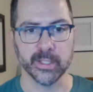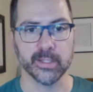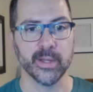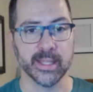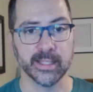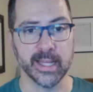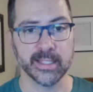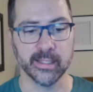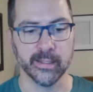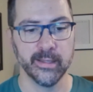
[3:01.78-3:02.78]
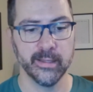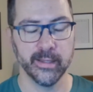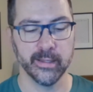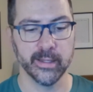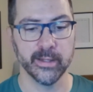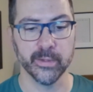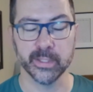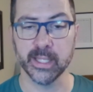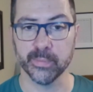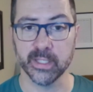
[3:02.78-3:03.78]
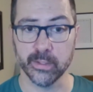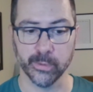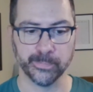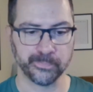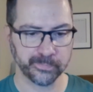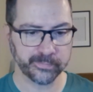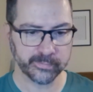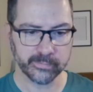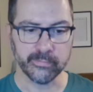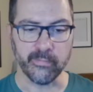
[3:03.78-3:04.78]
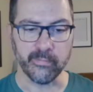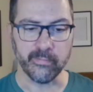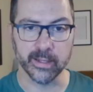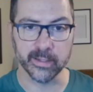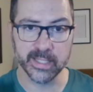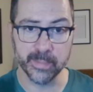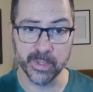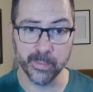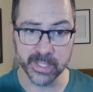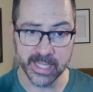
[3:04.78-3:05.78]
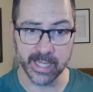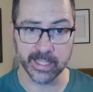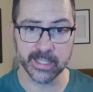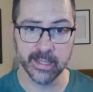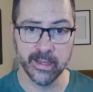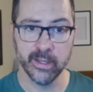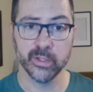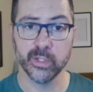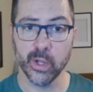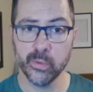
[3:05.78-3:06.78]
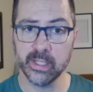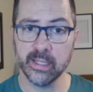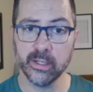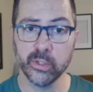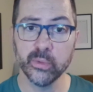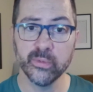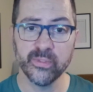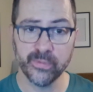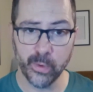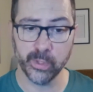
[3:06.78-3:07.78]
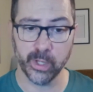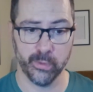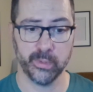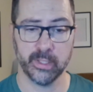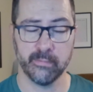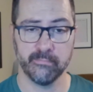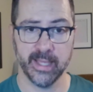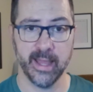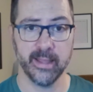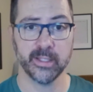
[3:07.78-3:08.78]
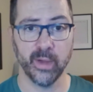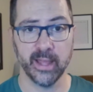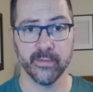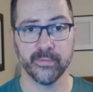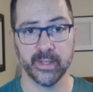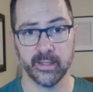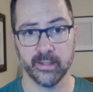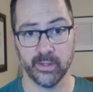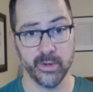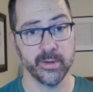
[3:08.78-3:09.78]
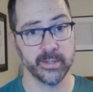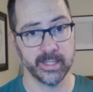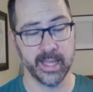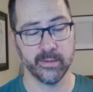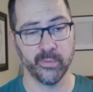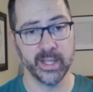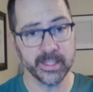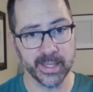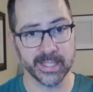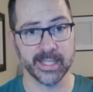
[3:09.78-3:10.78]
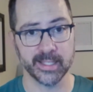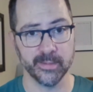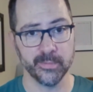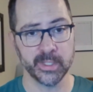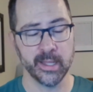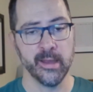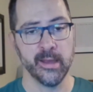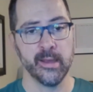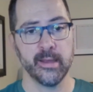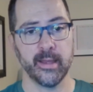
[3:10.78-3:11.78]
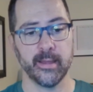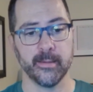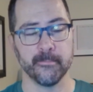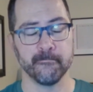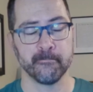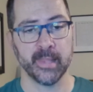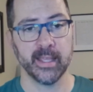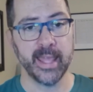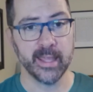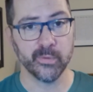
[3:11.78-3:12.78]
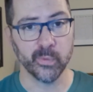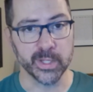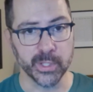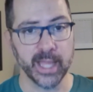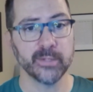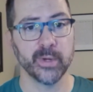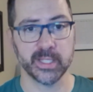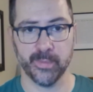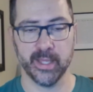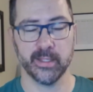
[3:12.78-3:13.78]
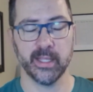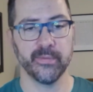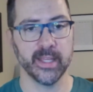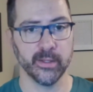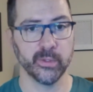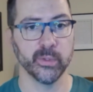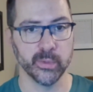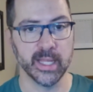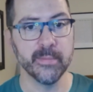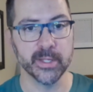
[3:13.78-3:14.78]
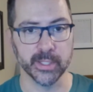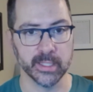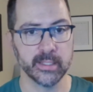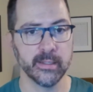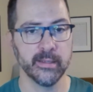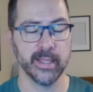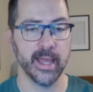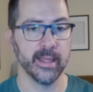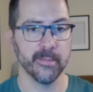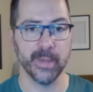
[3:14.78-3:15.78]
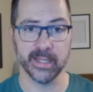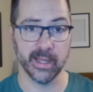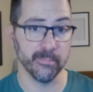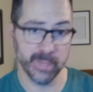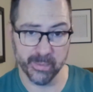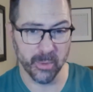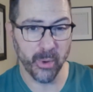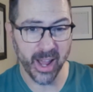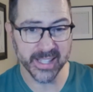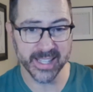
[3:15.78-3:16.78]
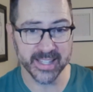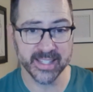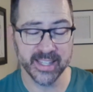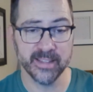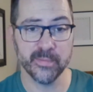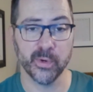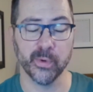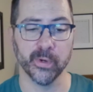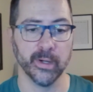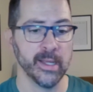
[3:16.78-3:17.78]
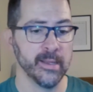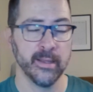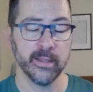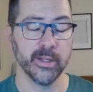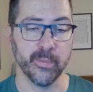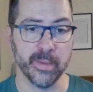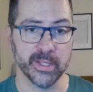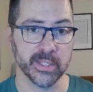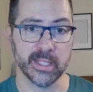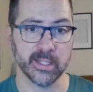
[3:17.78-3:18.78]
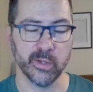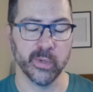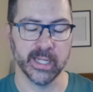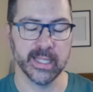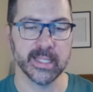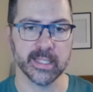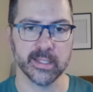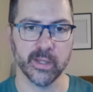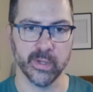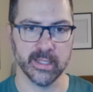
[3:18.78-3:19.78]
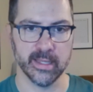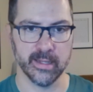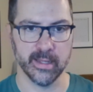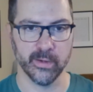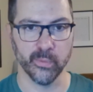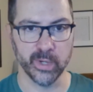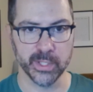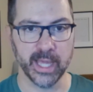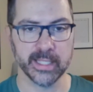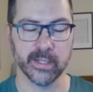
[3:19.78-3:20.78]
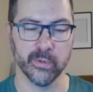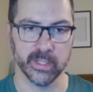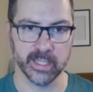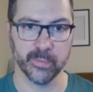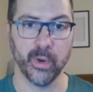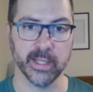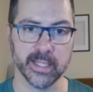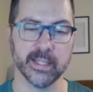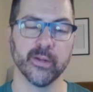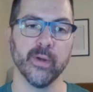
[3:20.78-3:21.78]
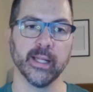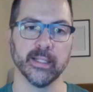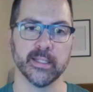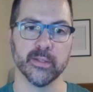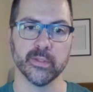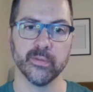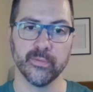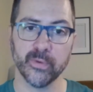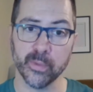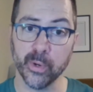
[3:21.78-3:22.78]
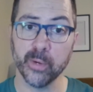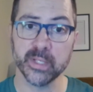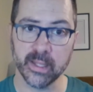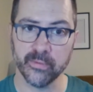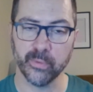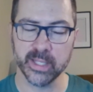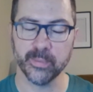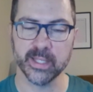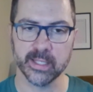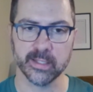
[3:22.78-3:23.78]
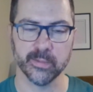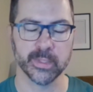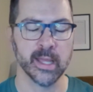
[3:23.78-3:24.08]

So I think that's another tip to do. Tip number 6, don't include photos. Yeah, so I've learned that resume systems can reject resumes if they include images. Yeah, it might not be able to process them, or maybe it just doesn't know what it is, and so it rejects it, or it doesn't process it correctly. So for the purpose of resume systems,